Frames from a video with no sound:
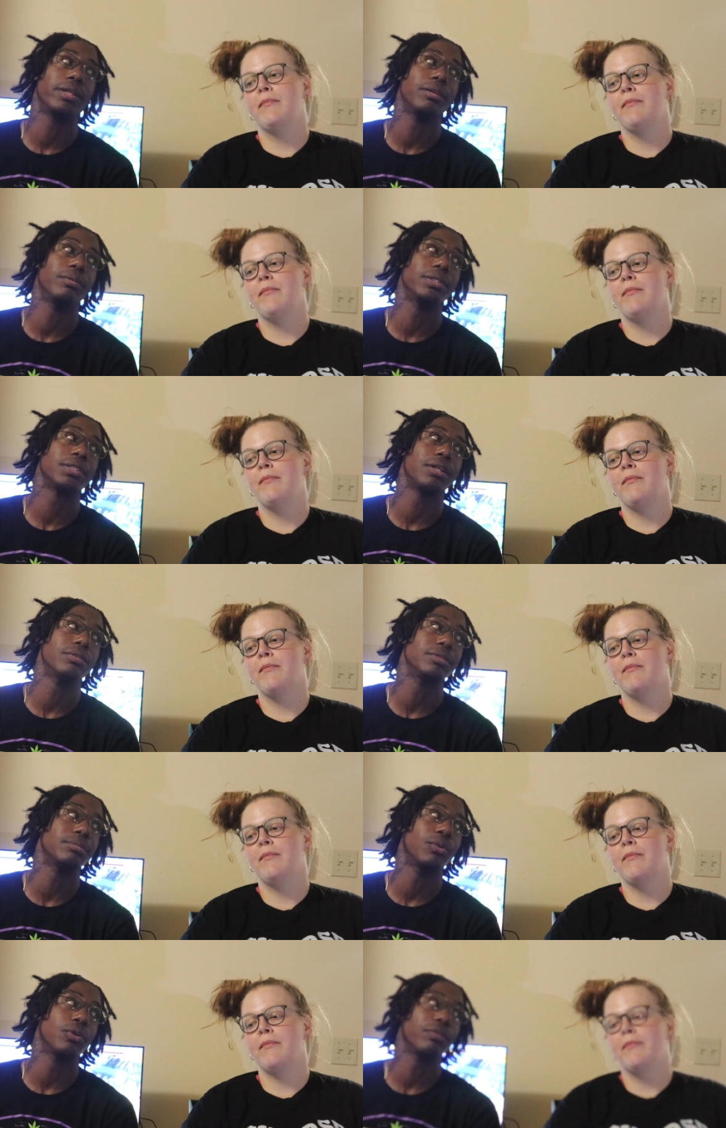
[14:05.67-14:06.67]
Speaker 1: key wish I
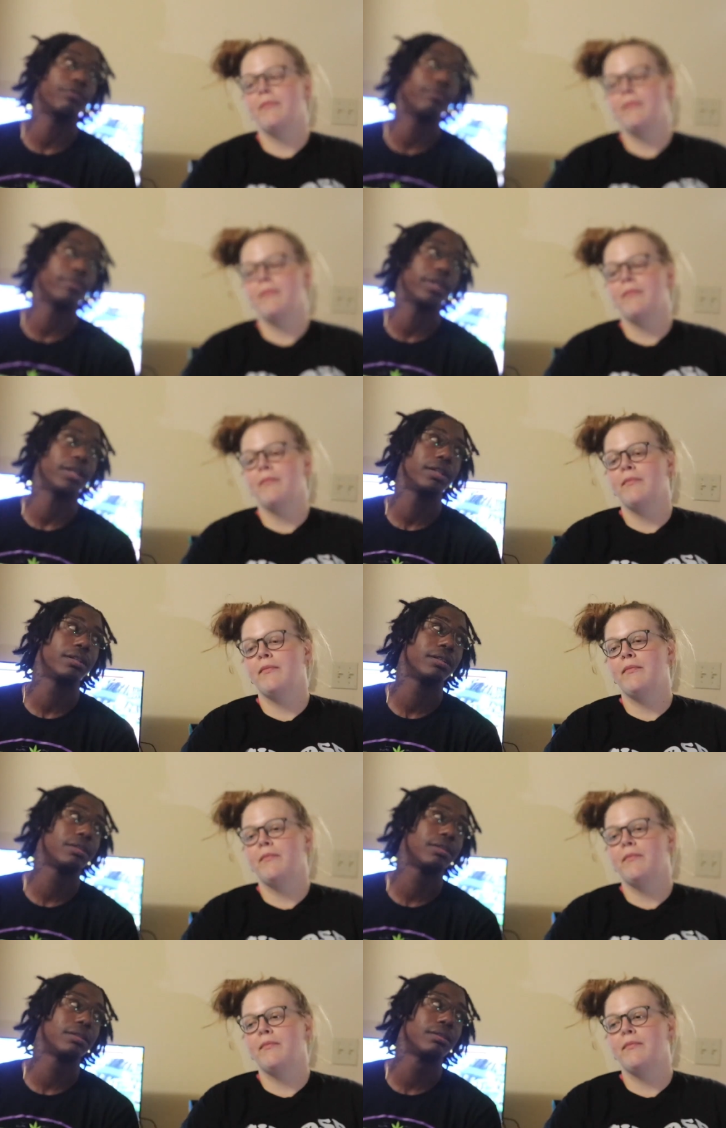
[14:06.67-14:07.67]
was more fit.
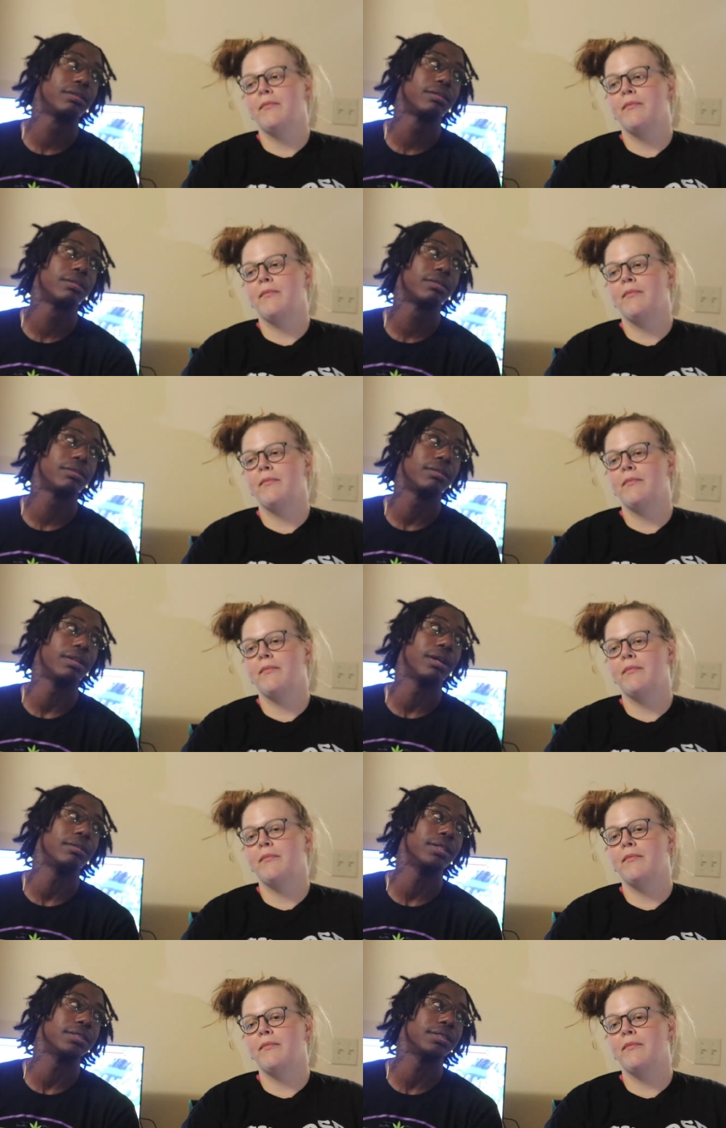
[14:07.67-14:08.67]

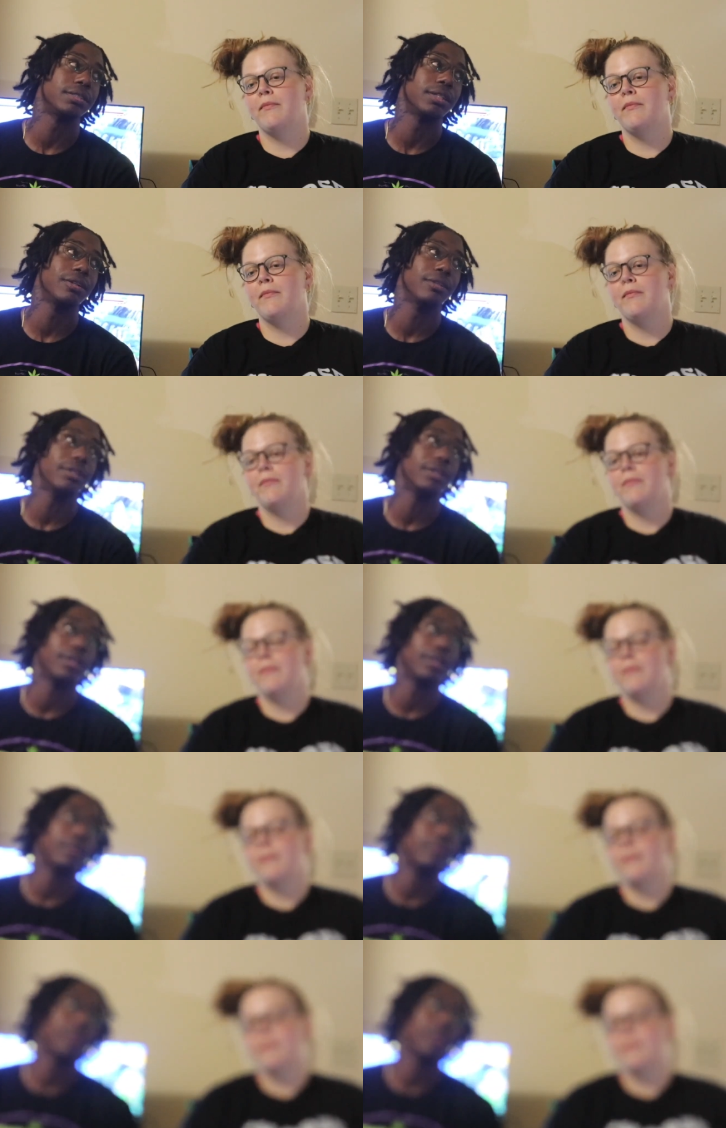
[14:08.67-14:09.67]
Not necessarily
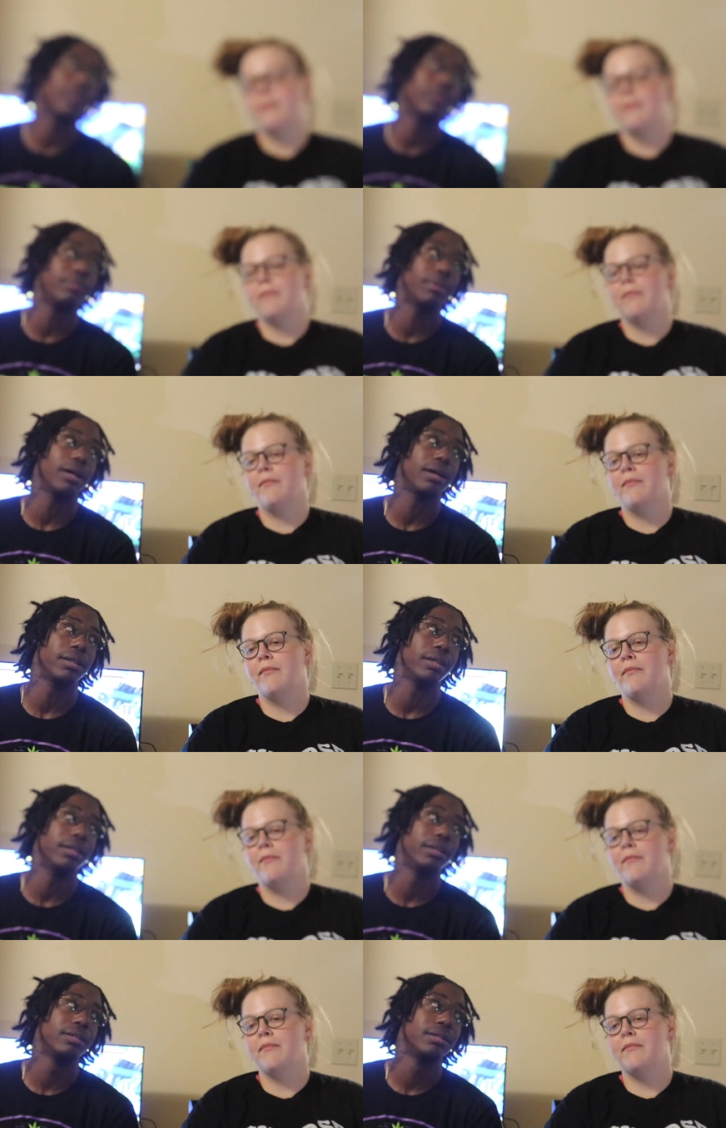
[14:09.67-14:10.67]
like a better
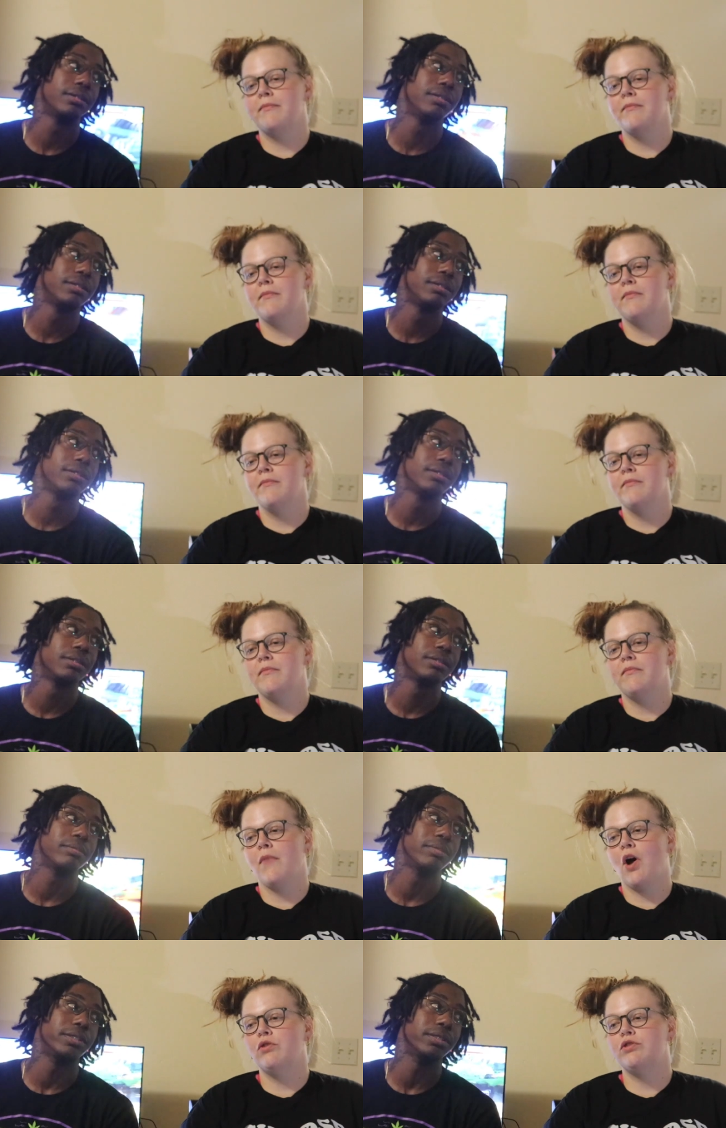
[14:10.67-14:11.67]
body.
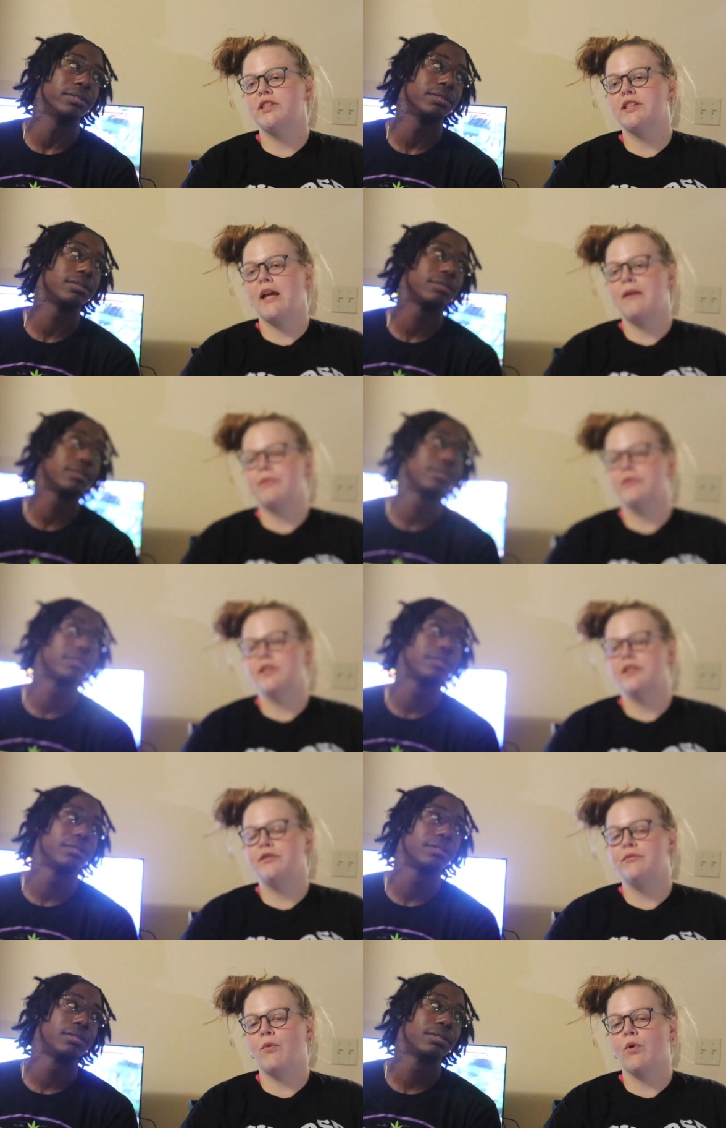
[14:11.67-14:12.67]
Speaker 2: Oh, just, just able to
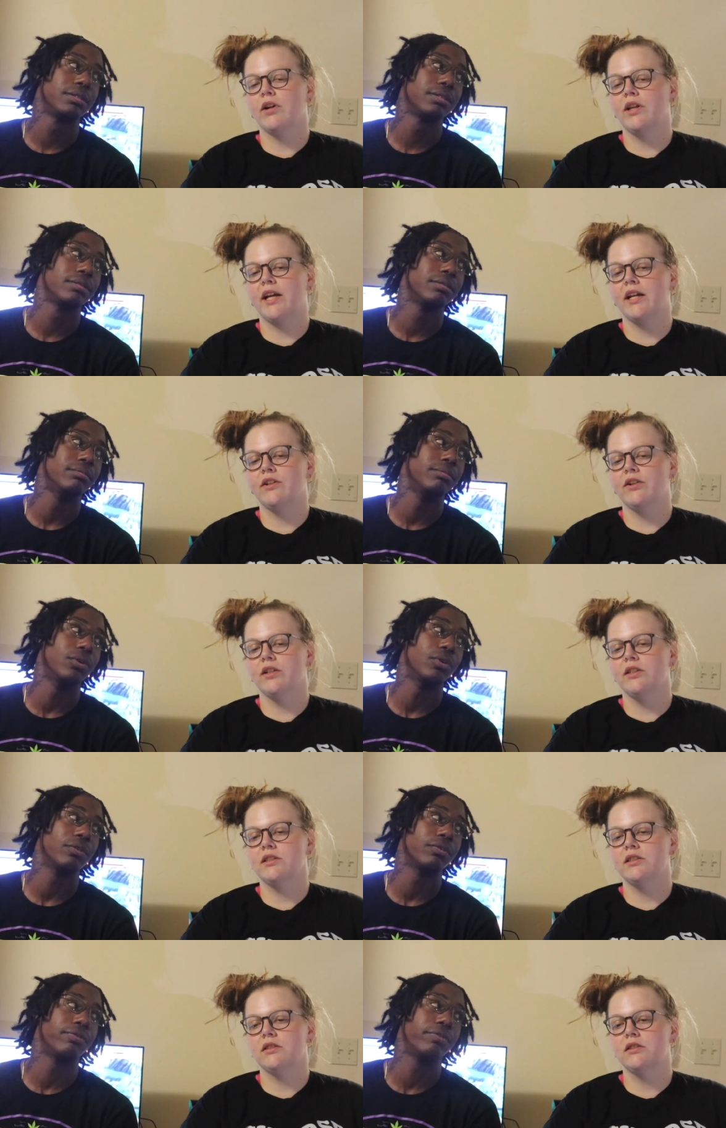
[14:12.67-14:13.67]
do more, like endurance.
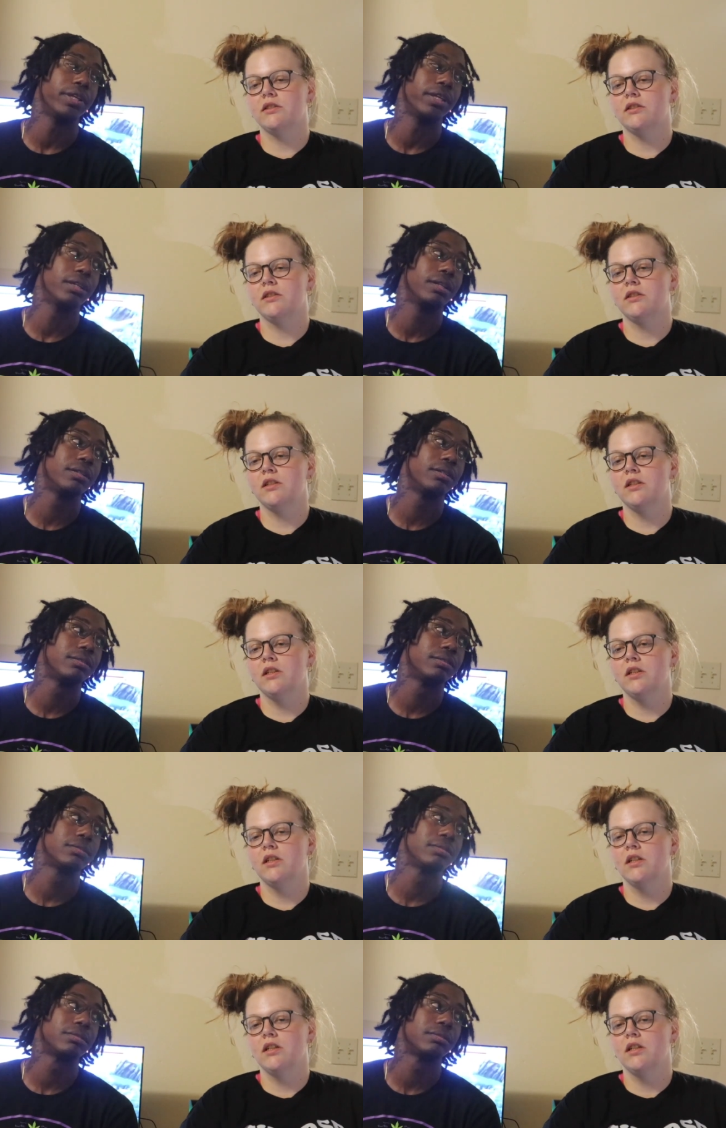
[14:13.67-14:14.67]
More
Speaker 1: fit.
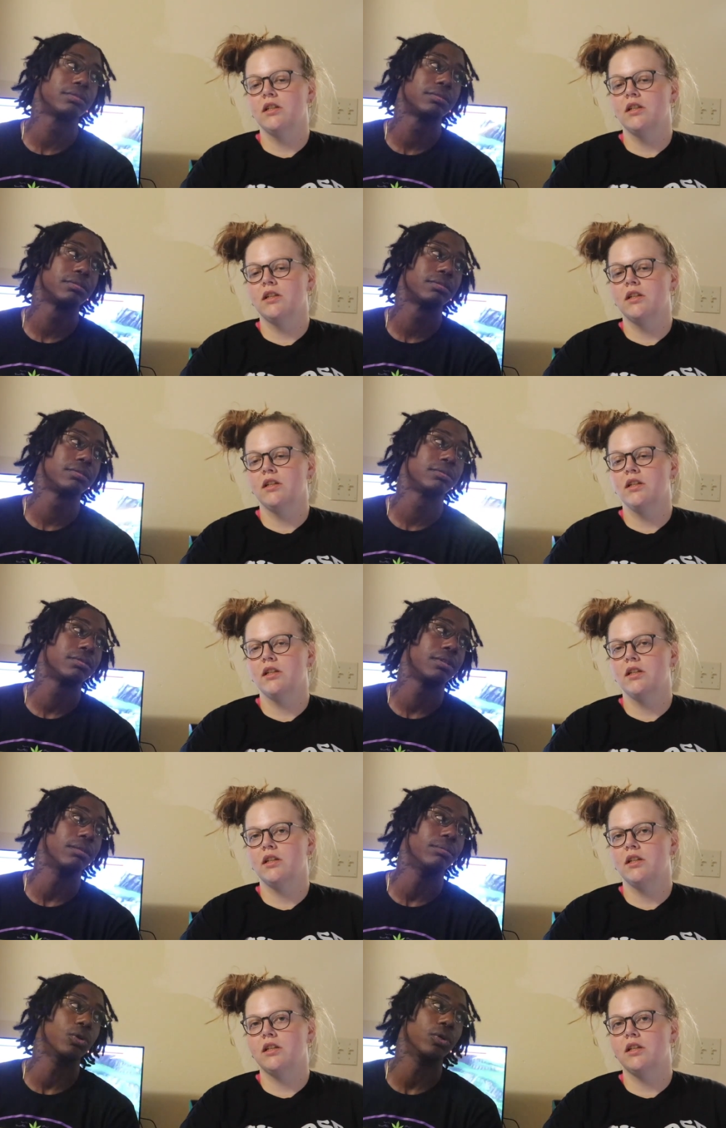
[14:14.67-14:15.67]

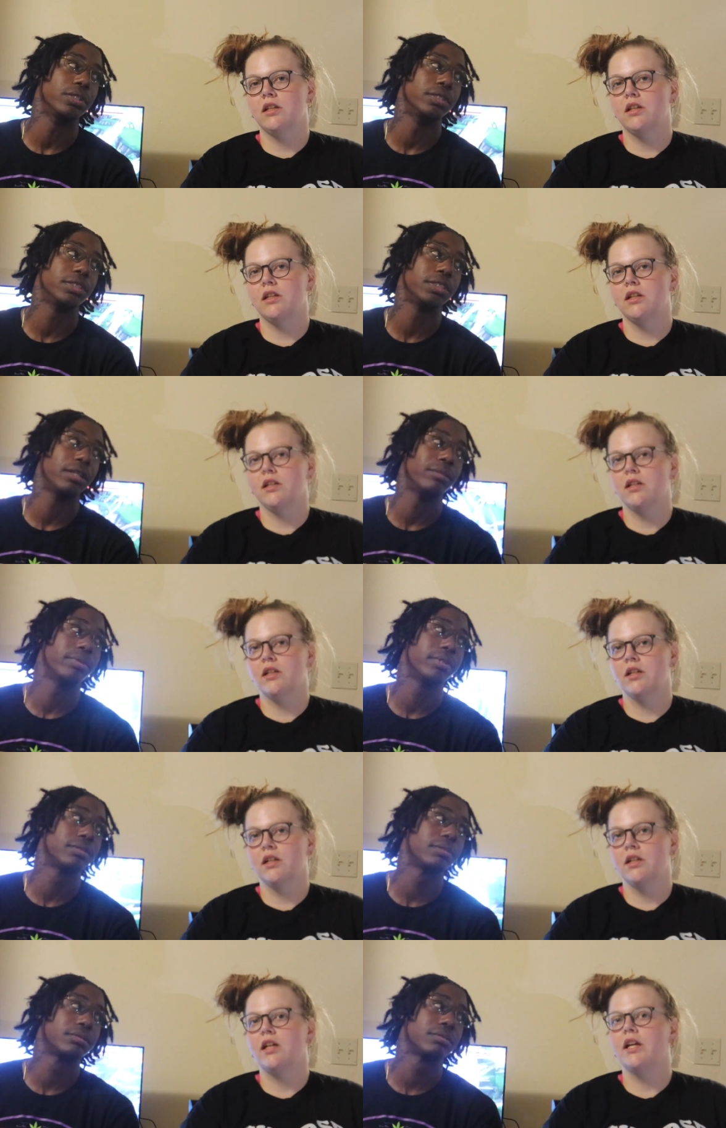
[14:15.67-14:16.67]
Like more in shape.
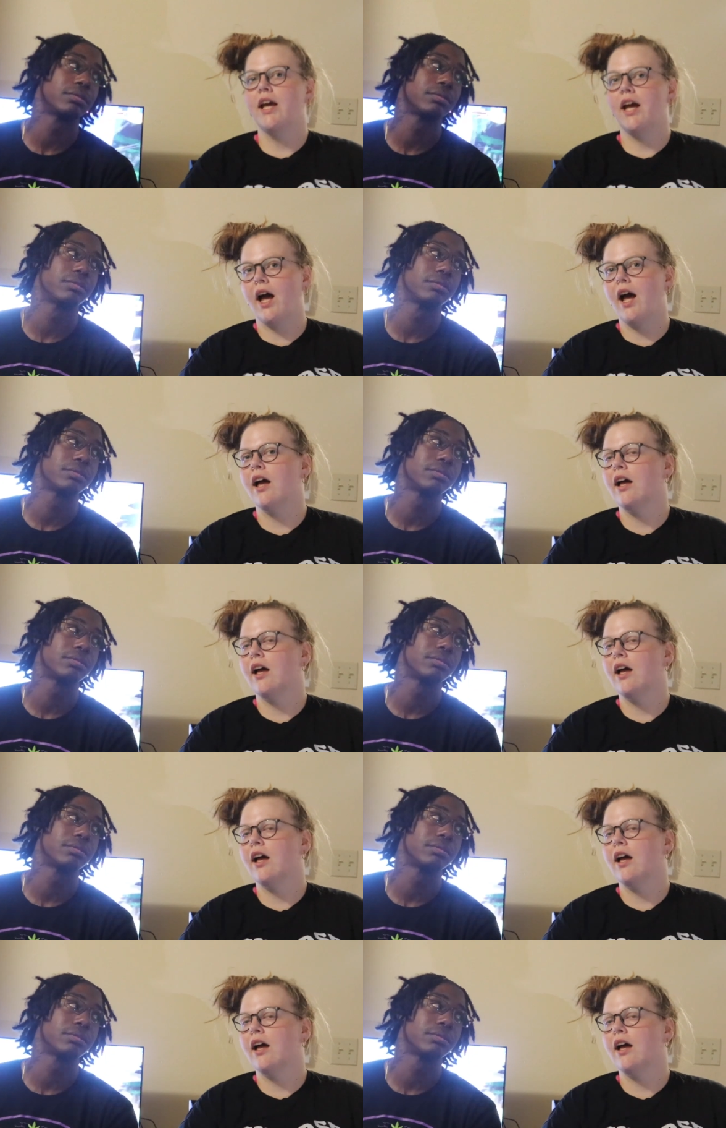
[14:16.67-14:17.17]
Speaker 2: Yeah,